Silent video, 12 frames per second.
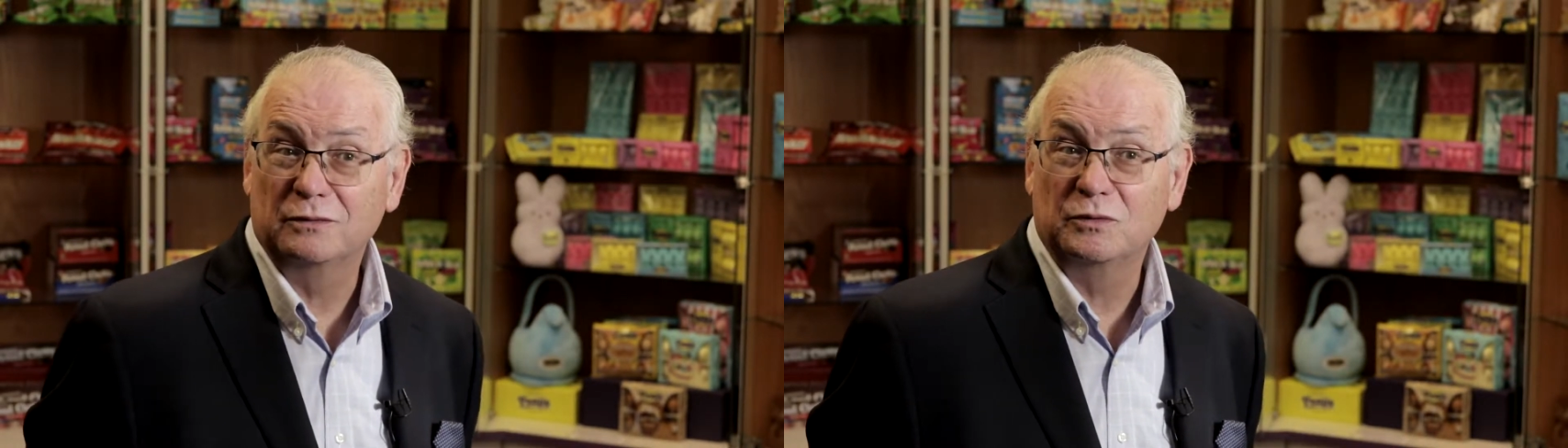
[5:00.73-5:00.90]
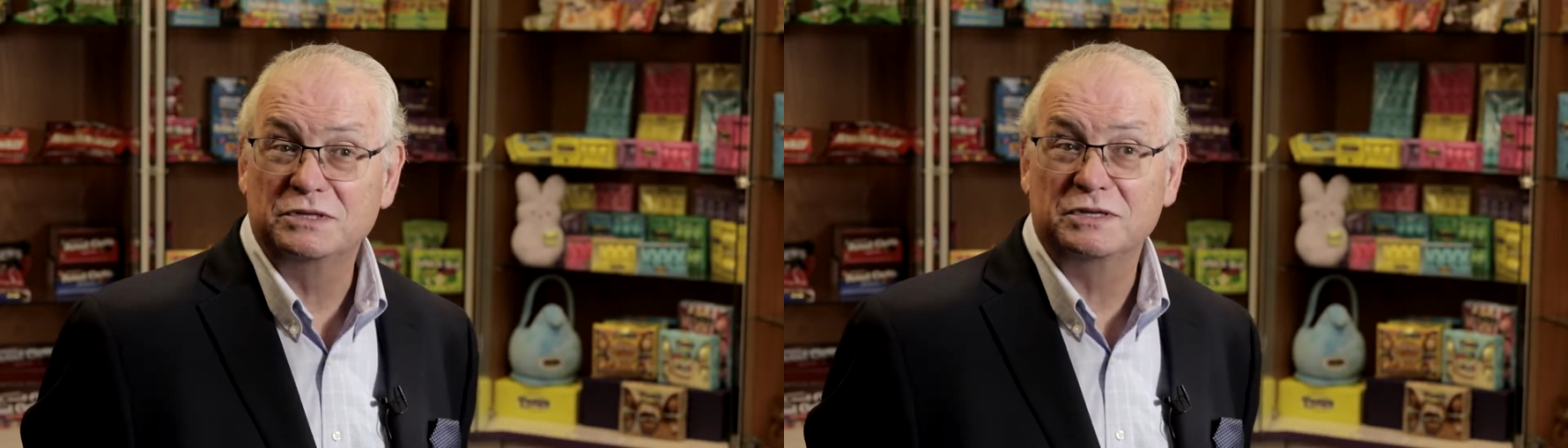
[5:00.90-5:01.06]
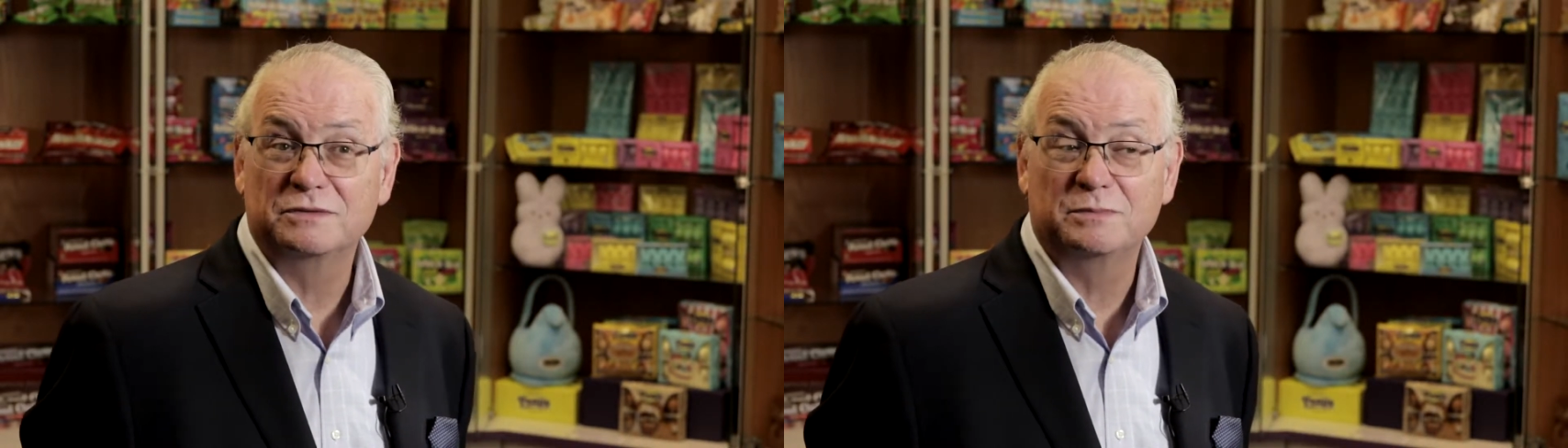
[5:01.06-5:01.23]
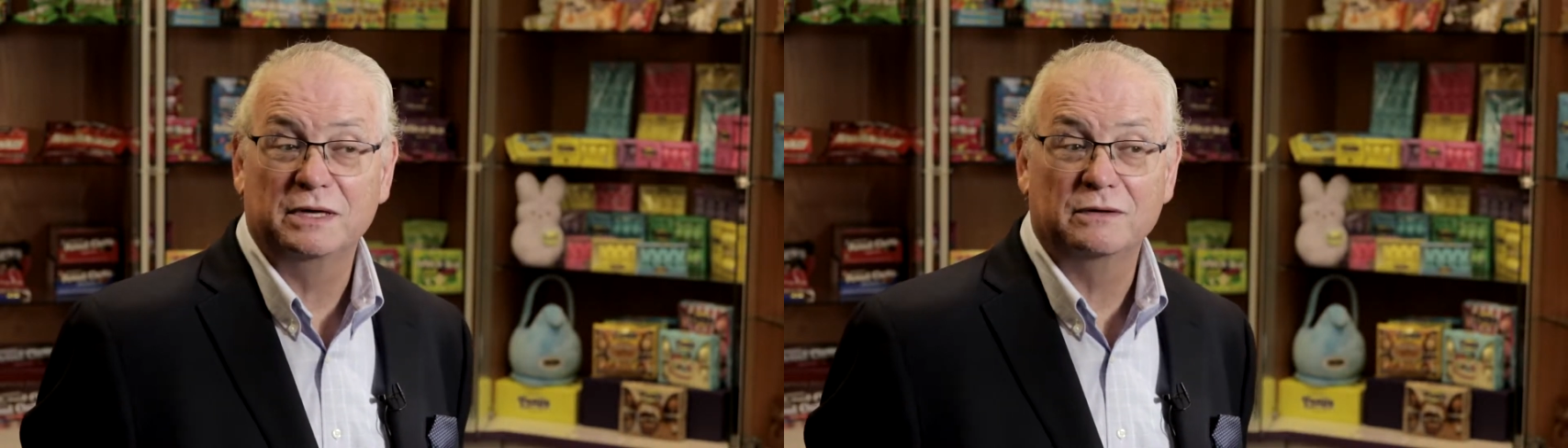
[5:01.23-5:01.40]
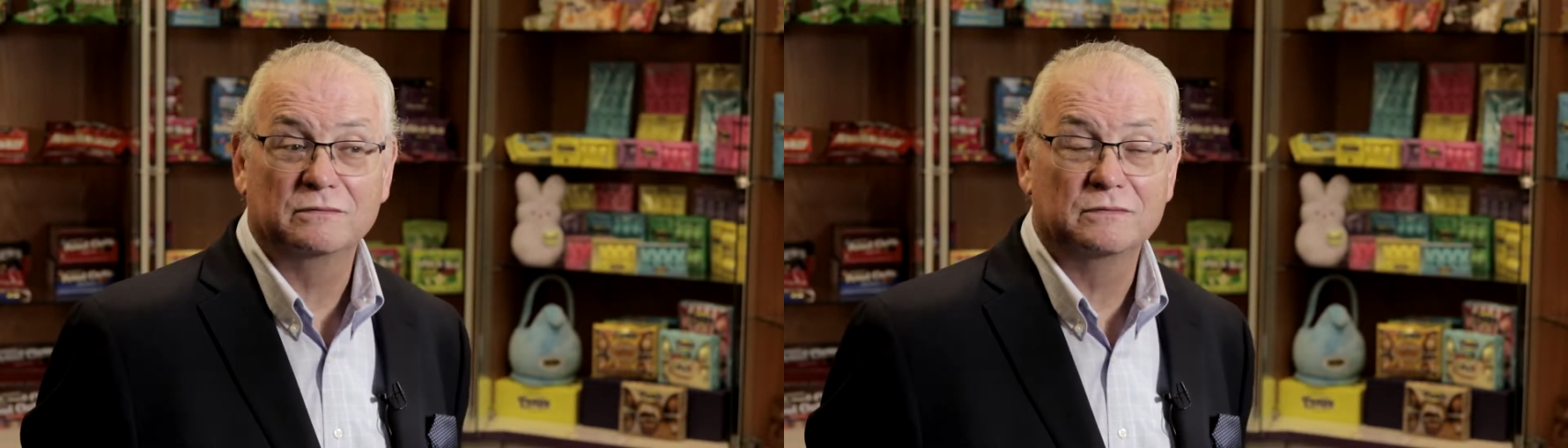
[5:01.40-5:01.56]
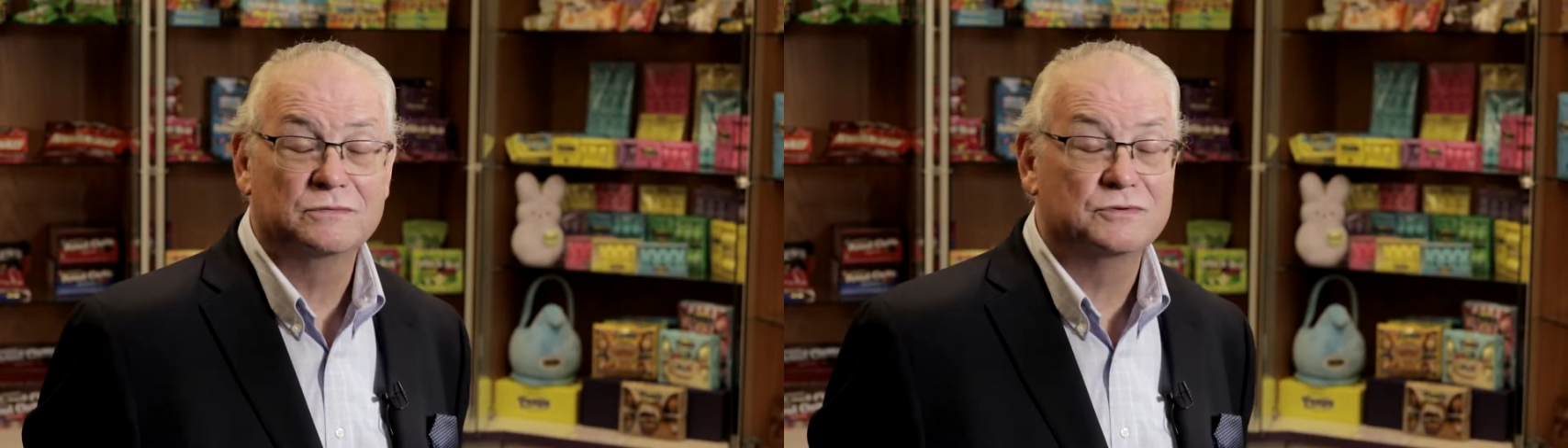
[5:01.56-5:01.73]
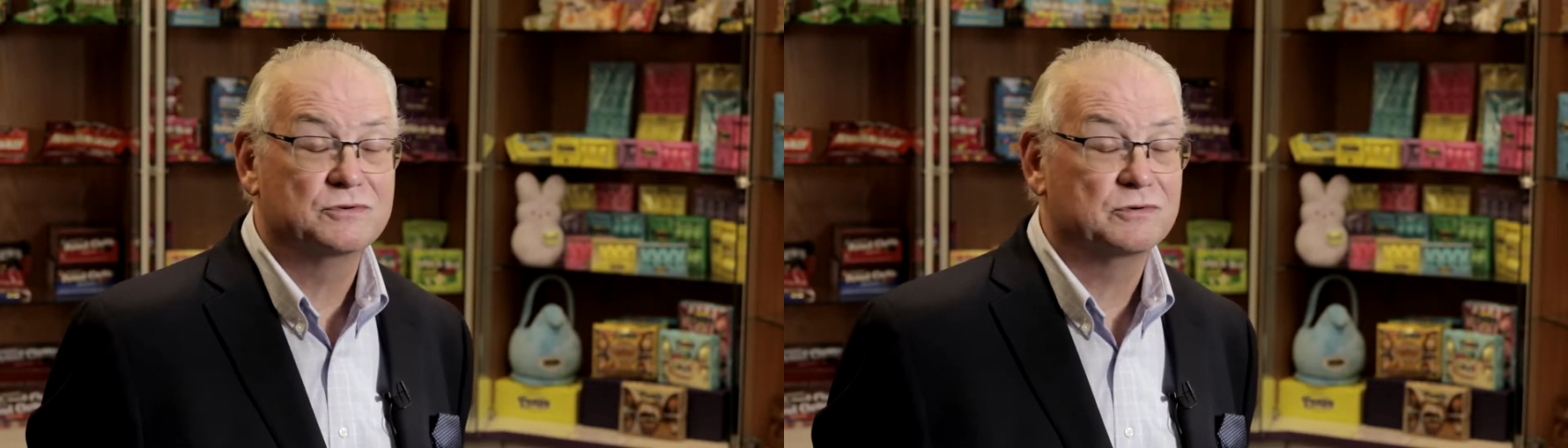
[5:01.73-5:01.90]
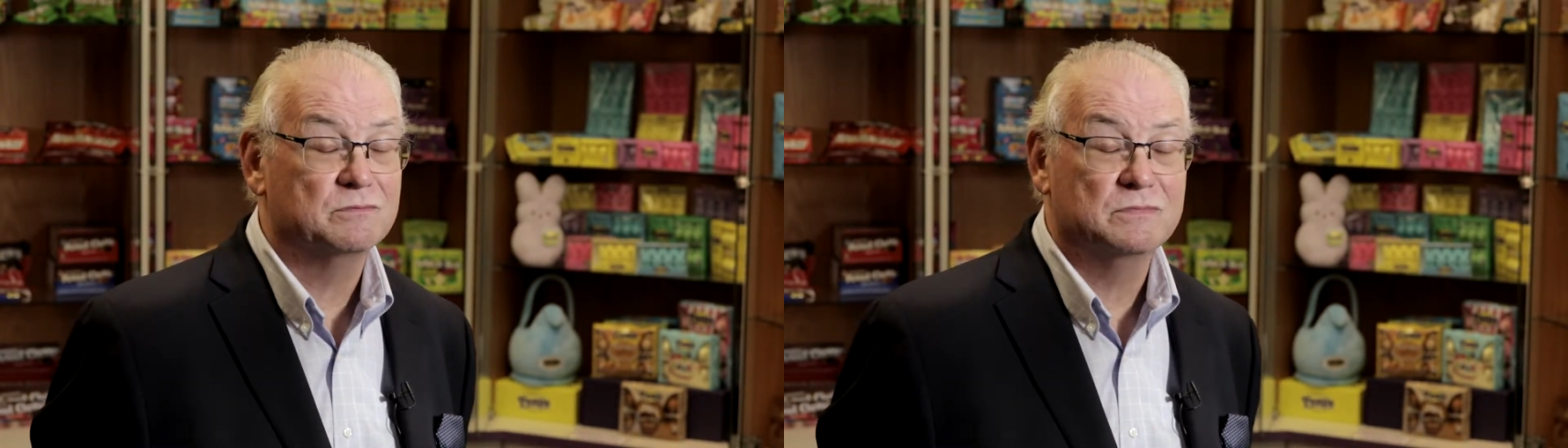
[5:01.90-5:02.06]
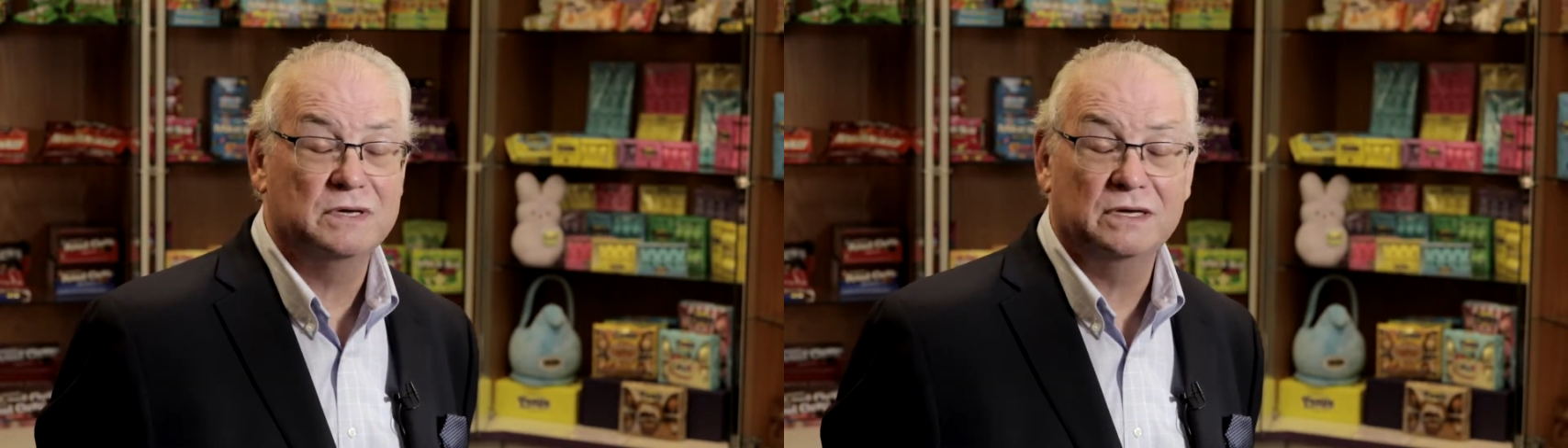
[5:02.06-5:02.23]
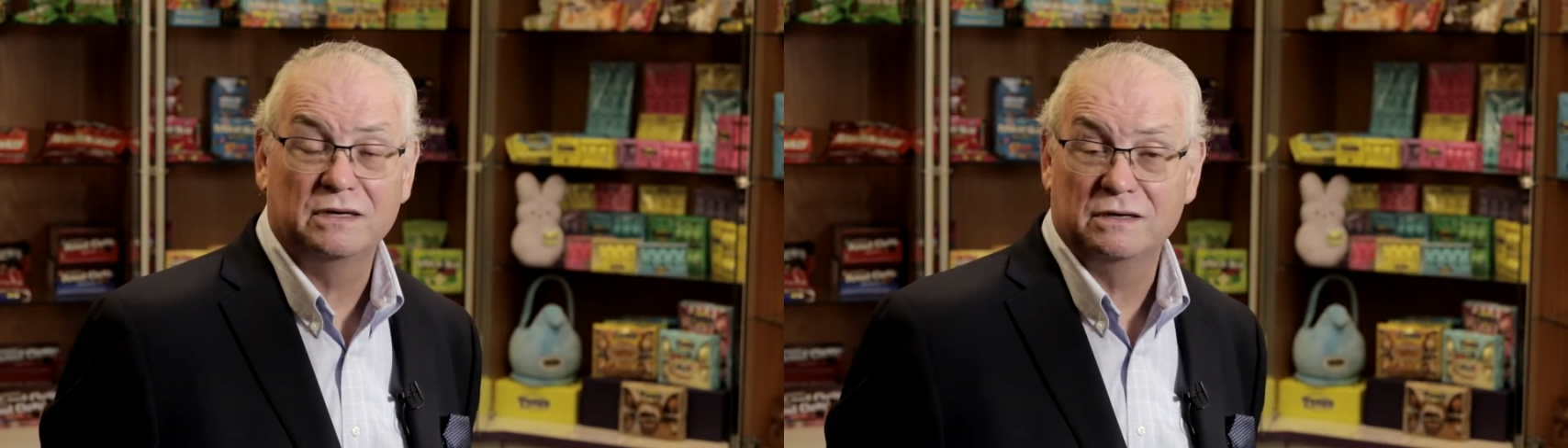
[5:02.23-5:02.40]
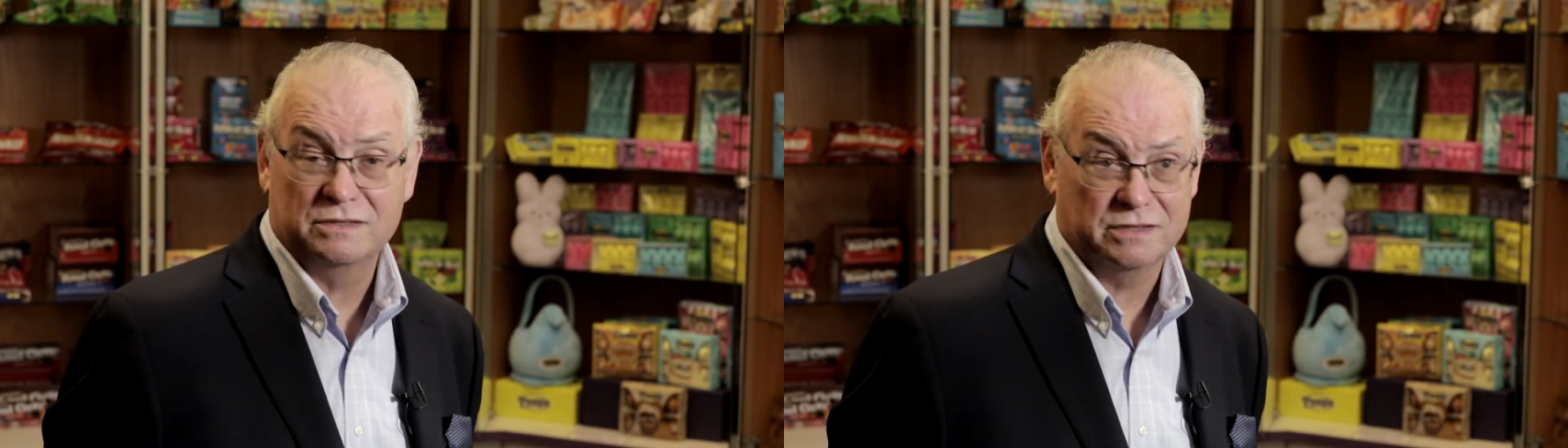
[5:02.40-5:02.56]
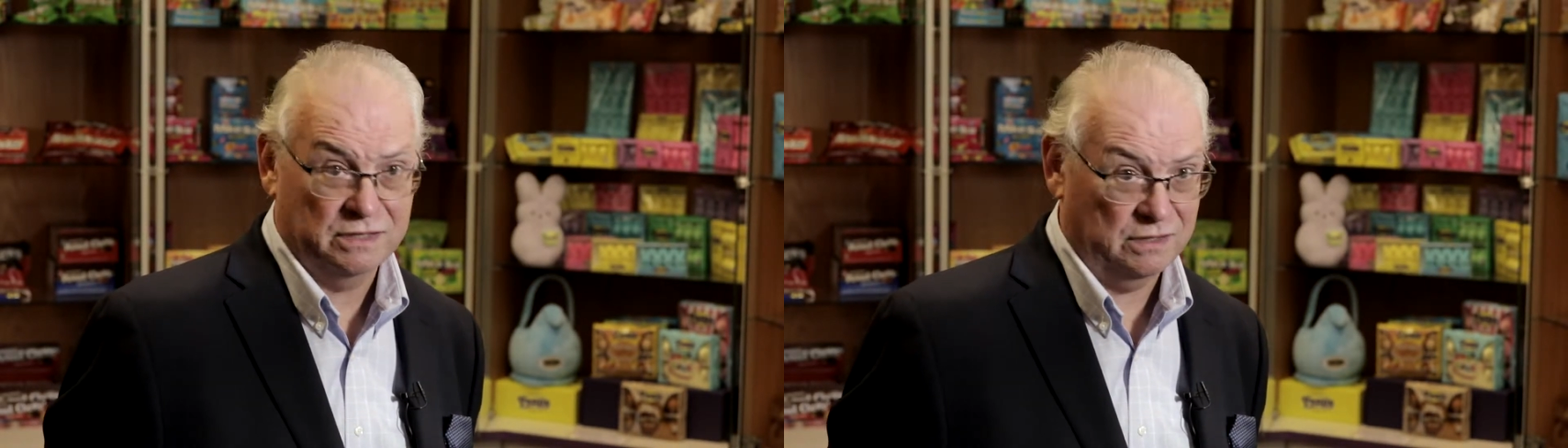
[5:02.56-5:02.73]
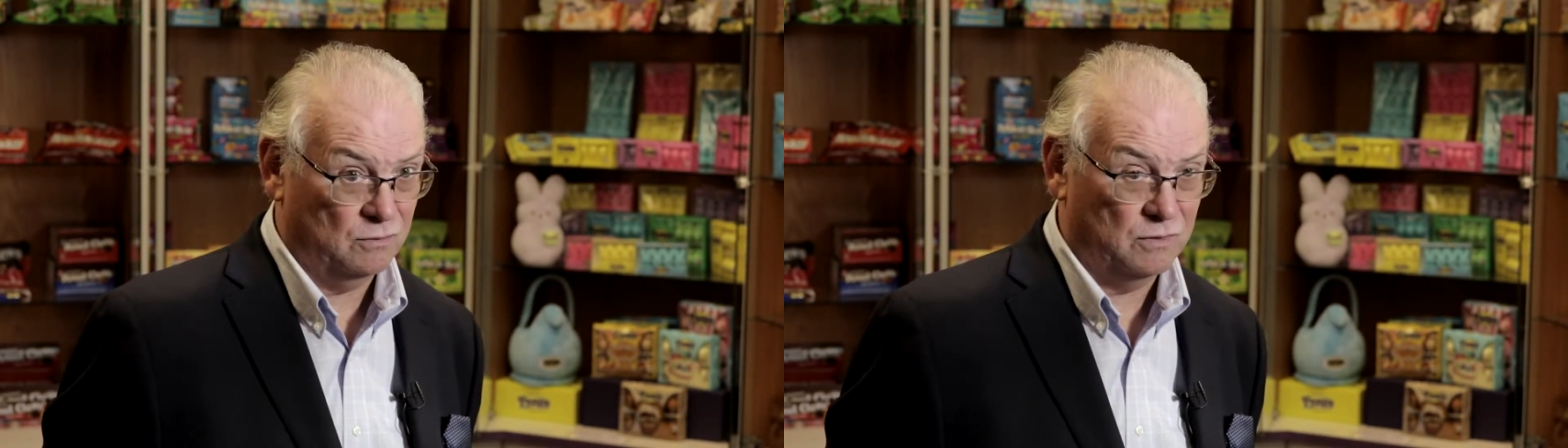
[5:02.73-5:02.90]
which has been tremendously